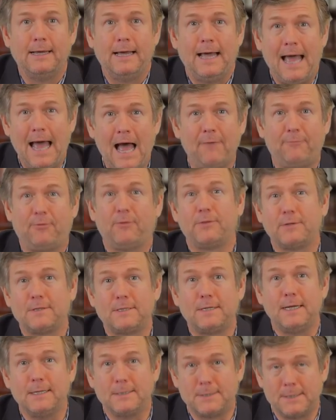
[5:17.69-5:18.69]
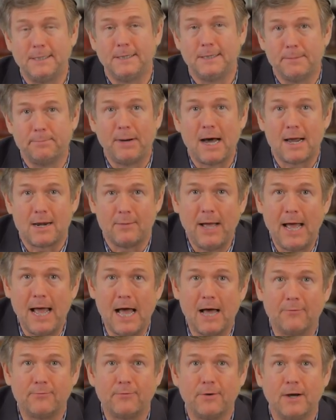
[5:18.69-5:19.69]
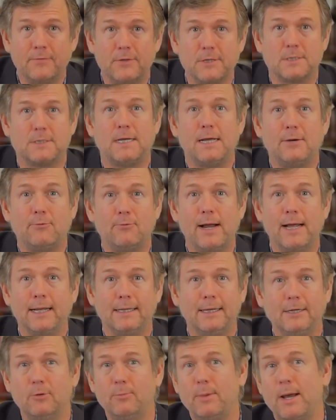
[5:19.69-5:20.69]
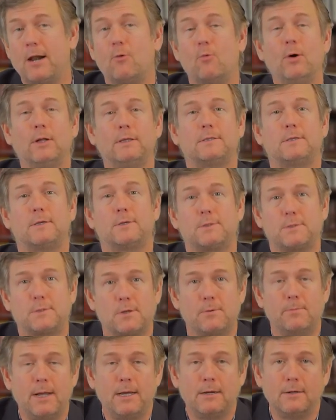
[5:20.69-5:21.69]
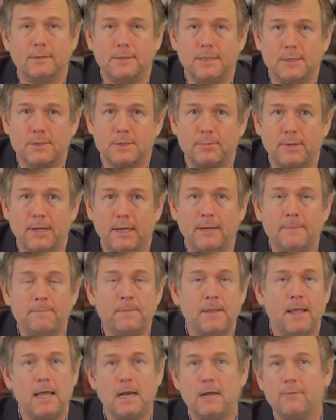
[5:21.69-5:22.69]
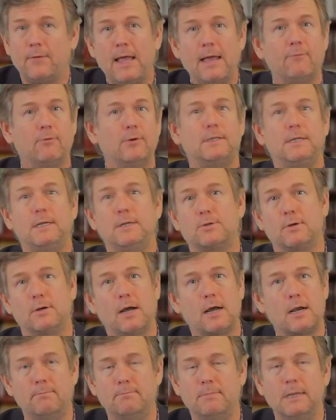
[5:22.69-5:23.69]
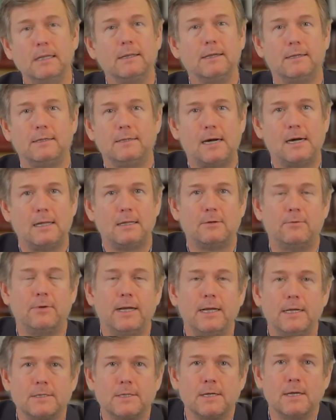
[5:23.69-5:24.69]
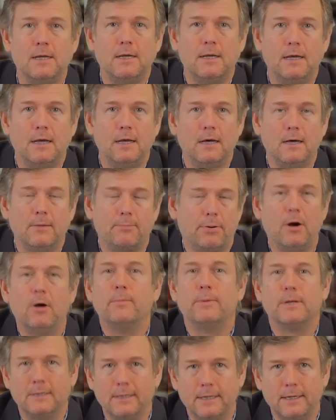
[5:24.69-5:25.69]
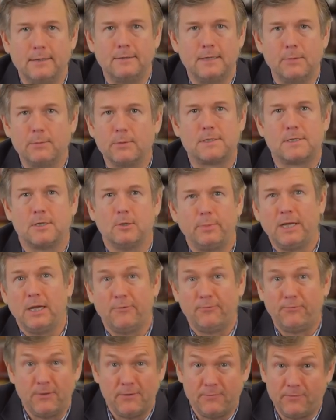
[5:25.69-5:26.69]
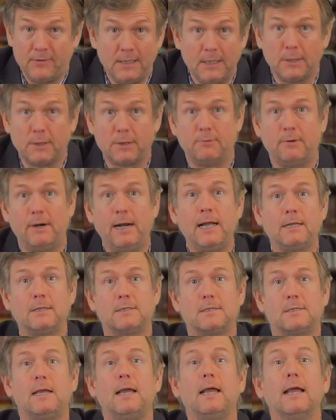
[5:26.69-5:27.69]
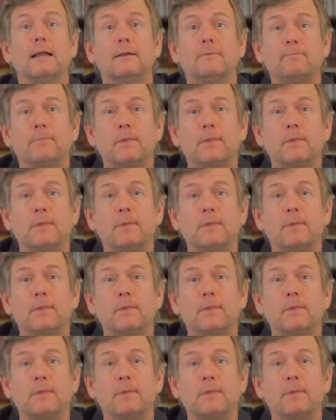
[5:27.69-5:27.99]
half of the states in the bottom half of the state ranking, no matter what decisions are made on teacher pay. And if every teacher got $1 million raise permanently, there would still be a 50th ranked state.